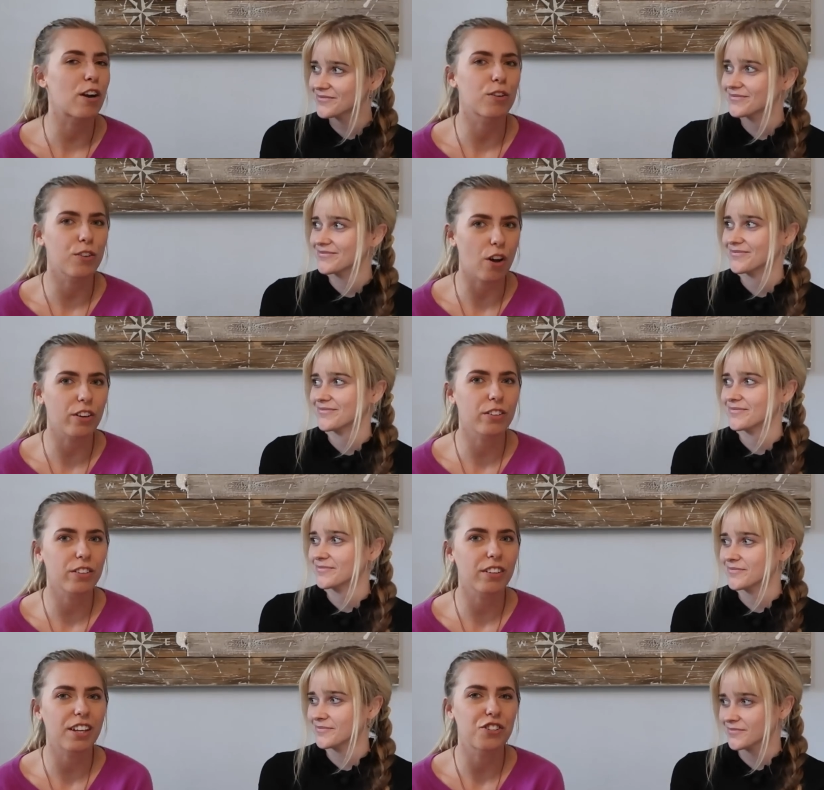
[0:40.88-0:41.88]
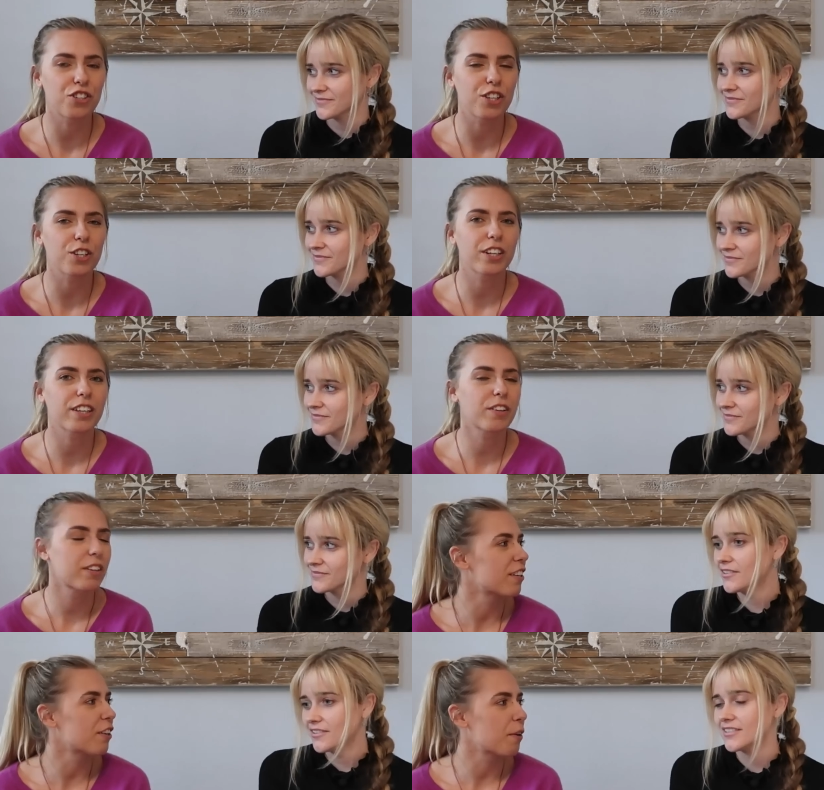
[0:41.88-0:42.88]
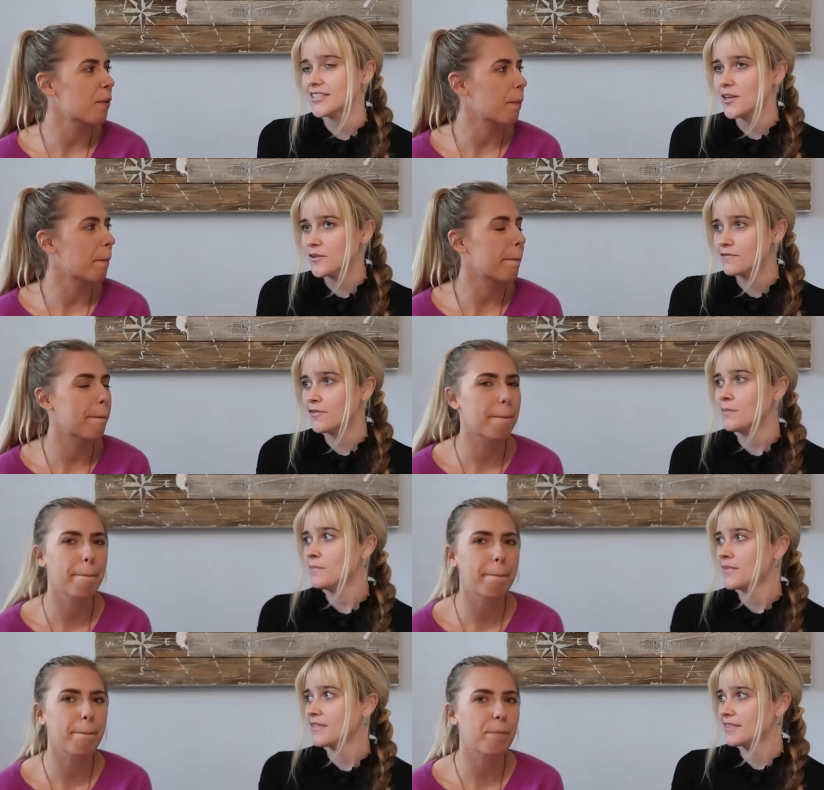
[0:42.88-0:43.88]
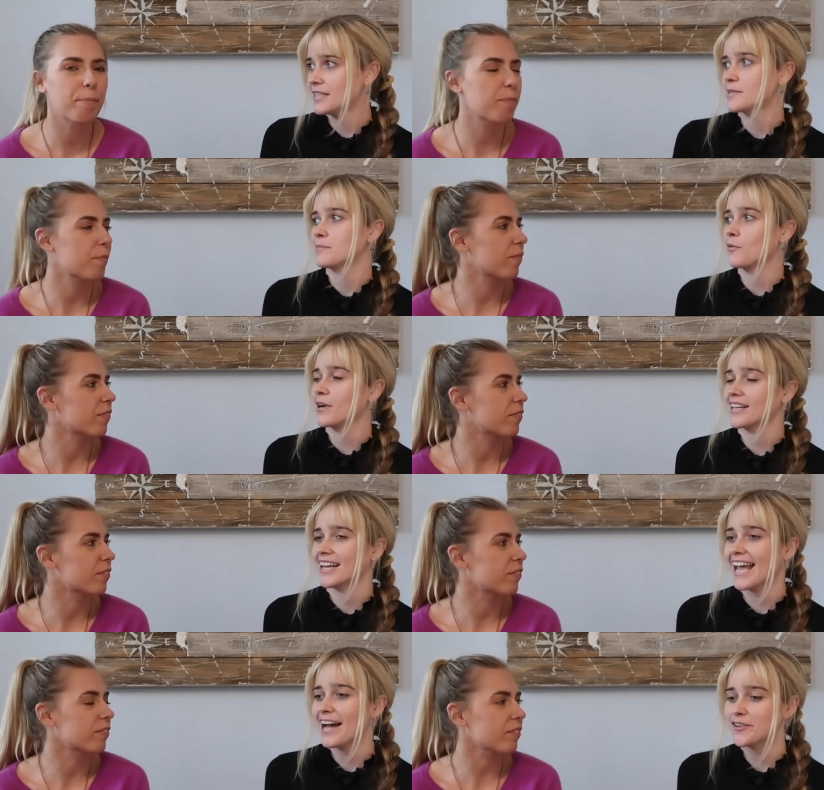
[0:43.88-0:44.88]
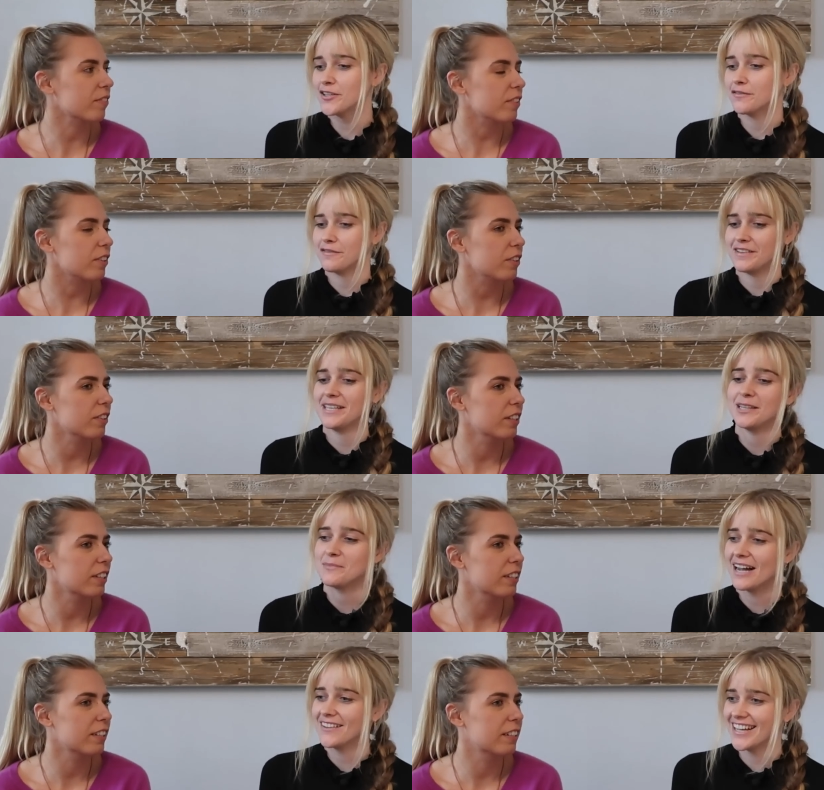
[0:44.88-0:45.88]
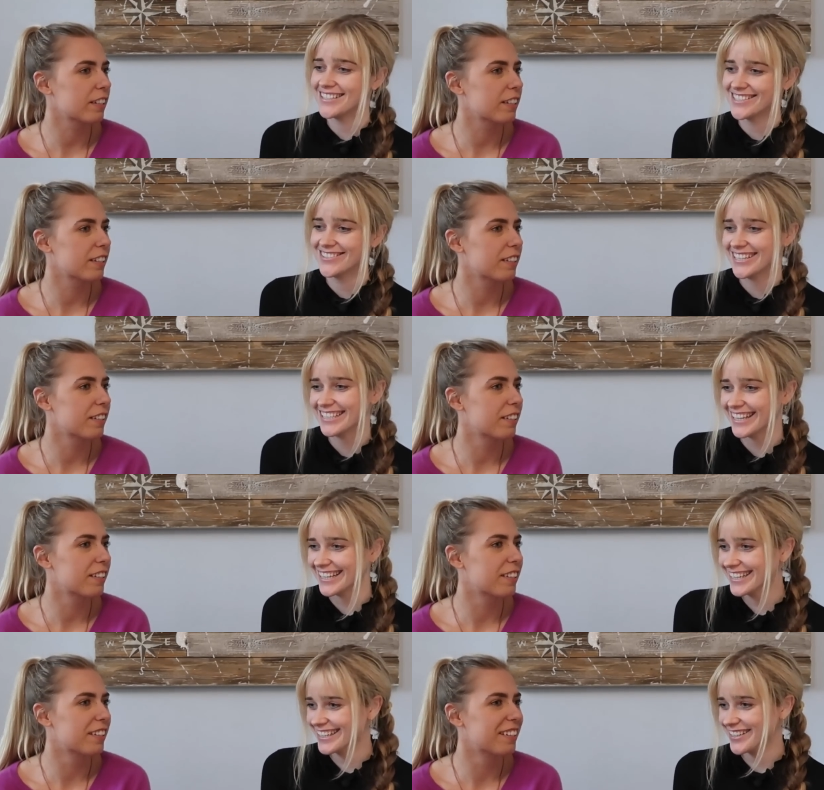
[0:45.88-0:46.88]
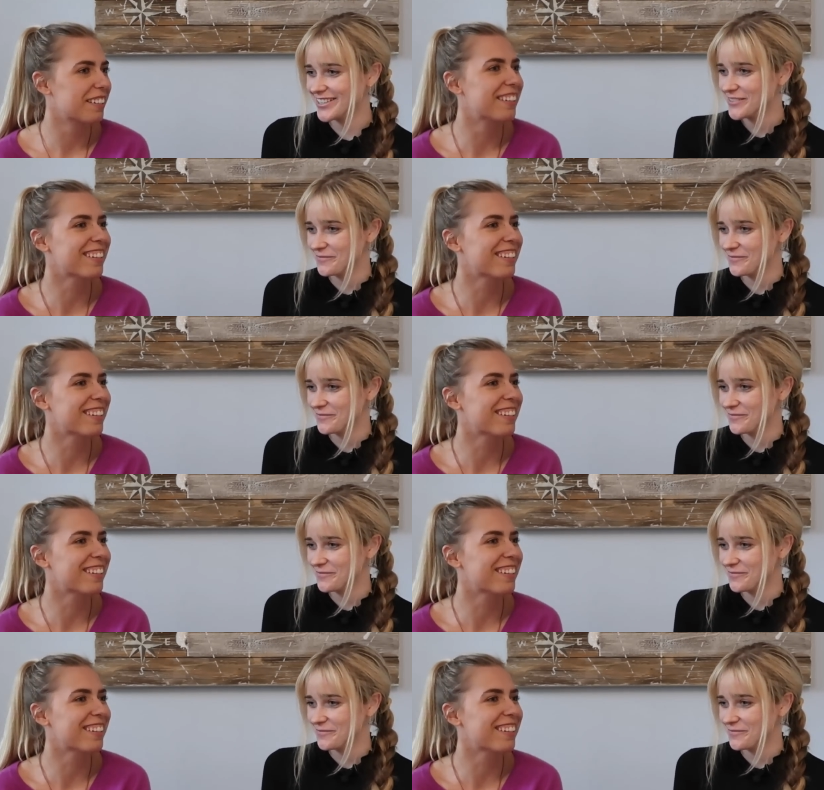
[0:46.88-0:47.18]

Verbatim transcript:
Speaker 1: aeronautical engineering.
Speaker 2: Right, so, from this point, like, how do you feel about that degree? Like,